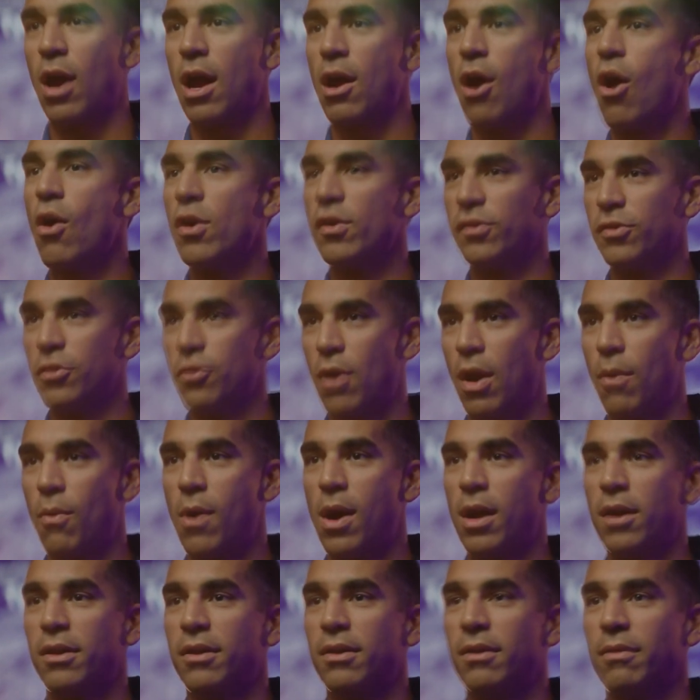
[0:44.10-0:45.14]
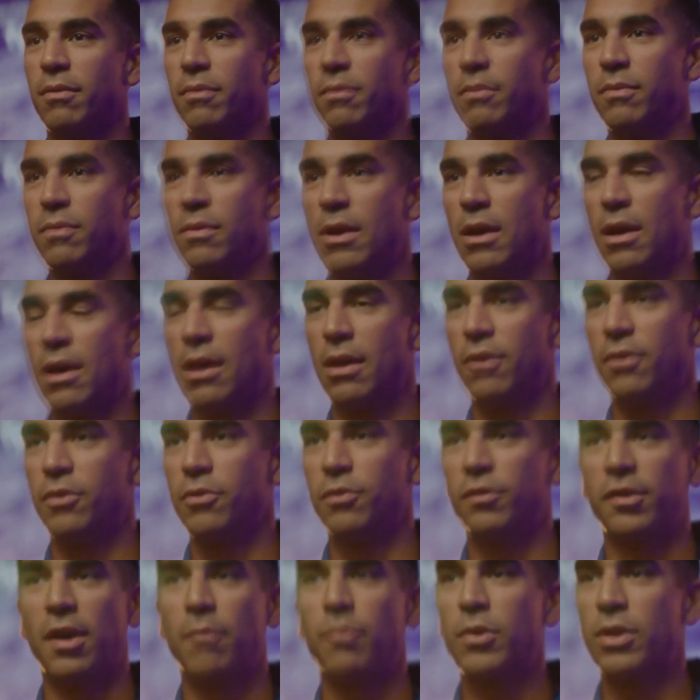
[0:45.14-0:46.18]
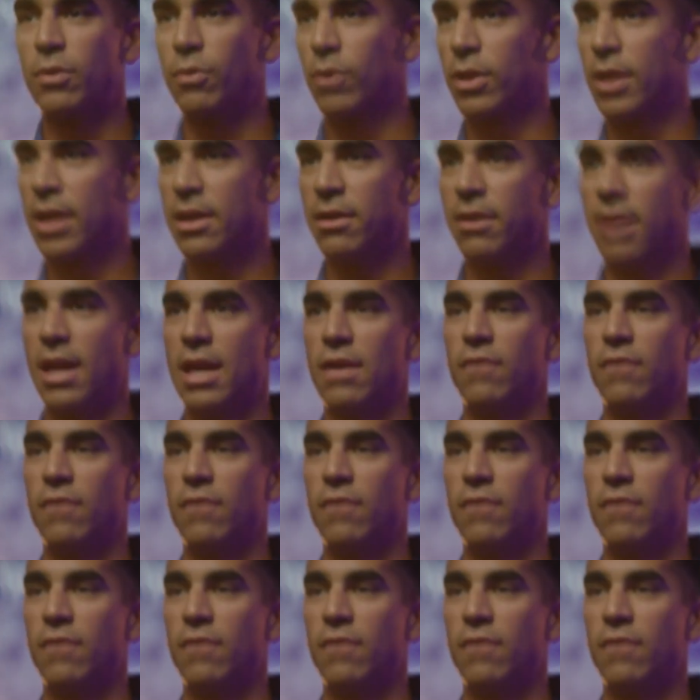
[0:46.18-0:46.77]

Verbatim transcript: I always knew I wanted to uh, do something related to